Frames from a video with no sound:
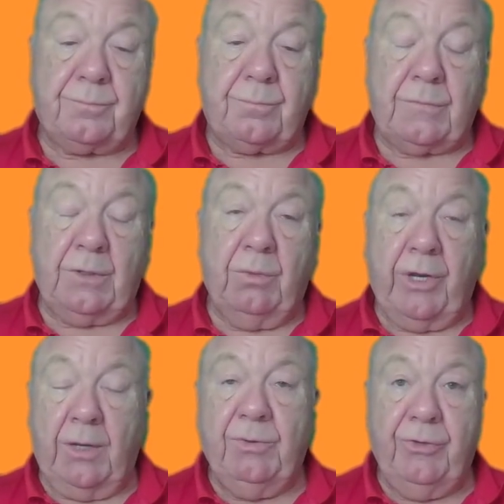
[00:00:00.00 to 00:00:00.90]
what I
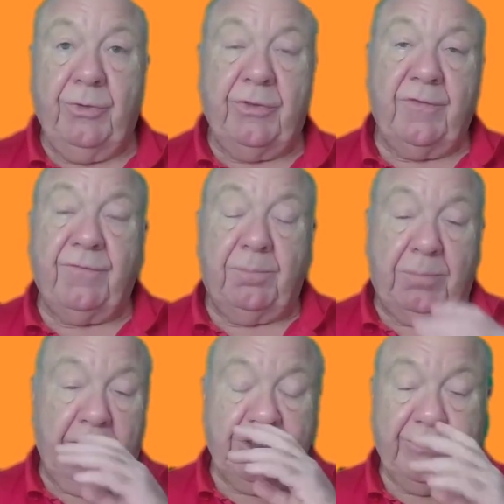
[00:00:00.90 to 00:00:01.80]
would do is if the
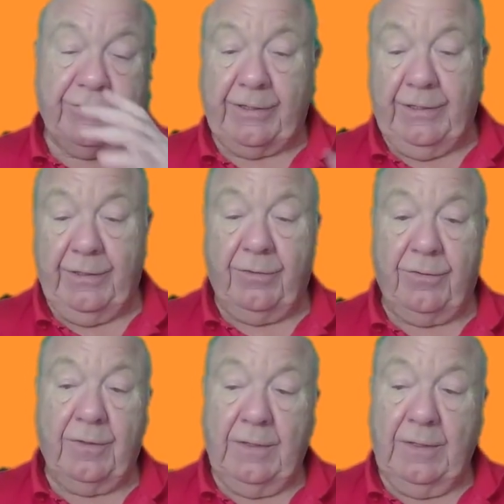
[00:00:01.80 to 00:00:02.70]
patient is
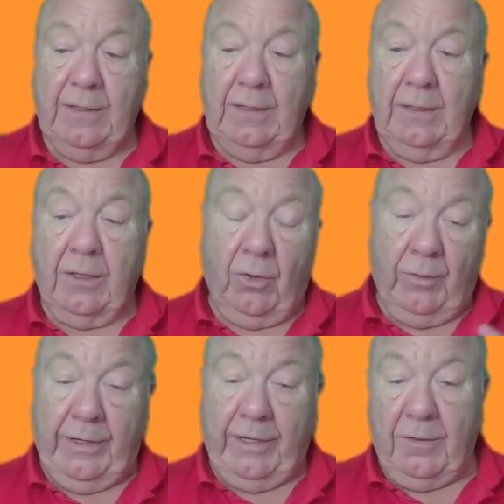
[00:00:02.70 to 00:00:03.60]

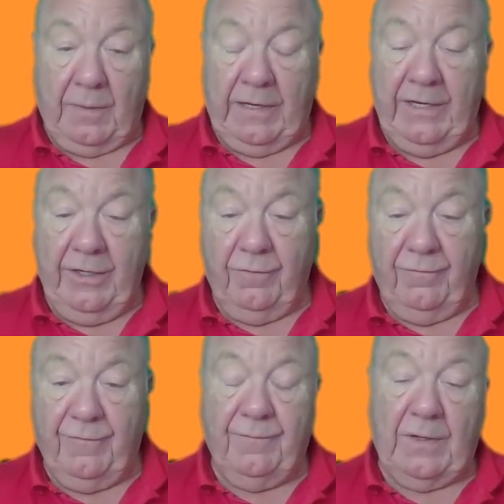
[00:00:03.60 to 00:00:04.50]
already complaining
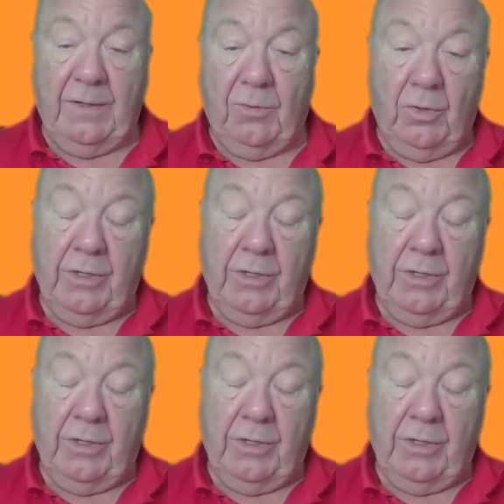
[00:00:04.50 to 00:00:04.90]
of um, ongoing